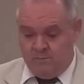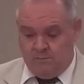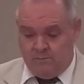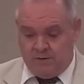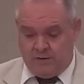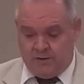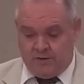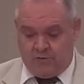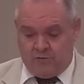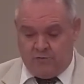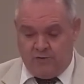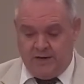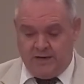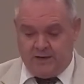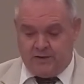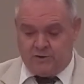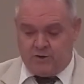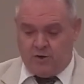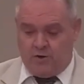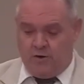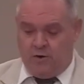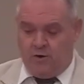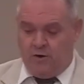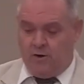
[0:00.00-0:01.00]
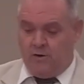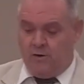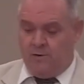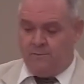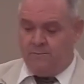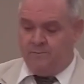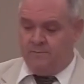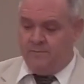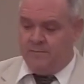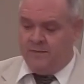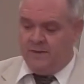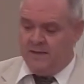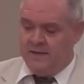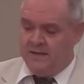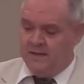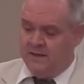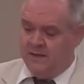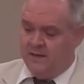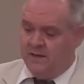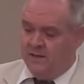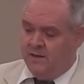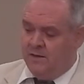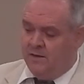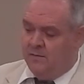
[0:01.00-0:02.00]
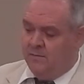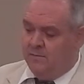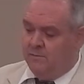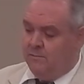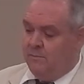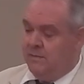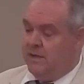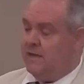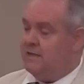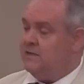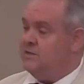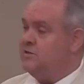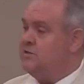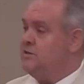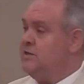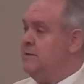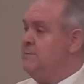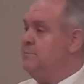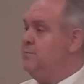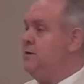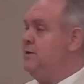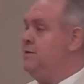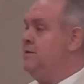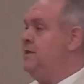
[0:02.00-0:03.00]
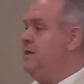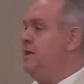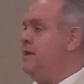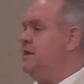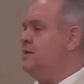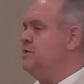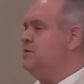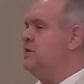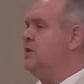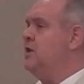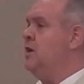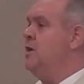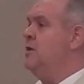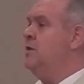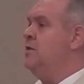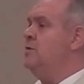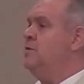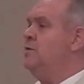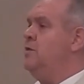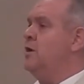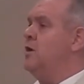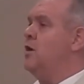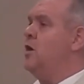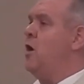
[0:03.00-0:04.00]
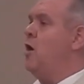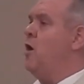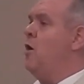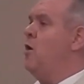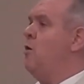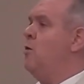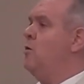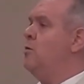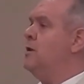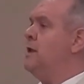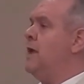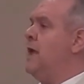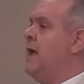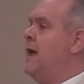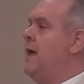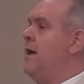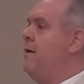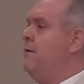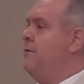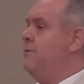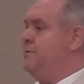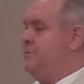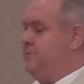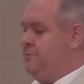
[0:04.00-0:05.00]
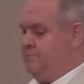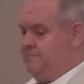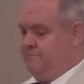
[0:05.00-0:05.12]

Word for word: But the Greek term meant simply this the called out.